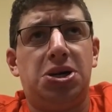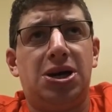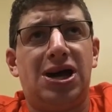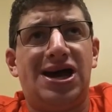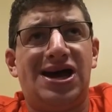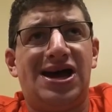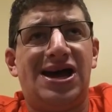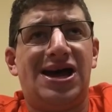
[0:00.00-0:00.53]

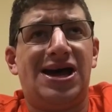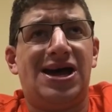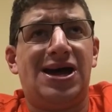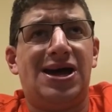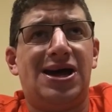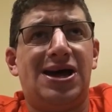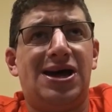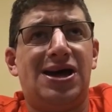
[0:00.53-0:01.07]
at
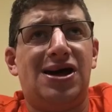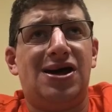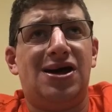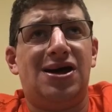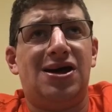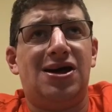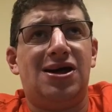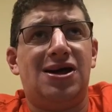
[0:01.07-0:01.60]

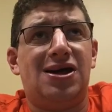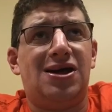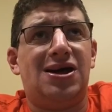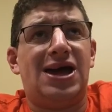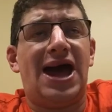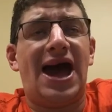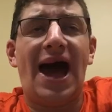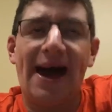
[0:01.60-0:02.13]
Minnesota,
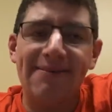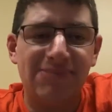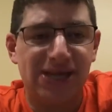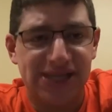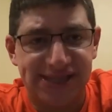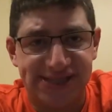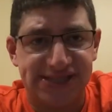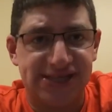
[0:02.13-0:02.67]
and home for
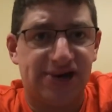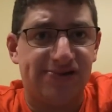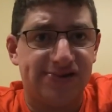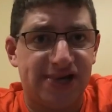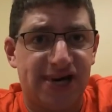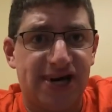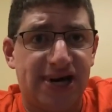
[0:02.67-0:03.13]
Chicago.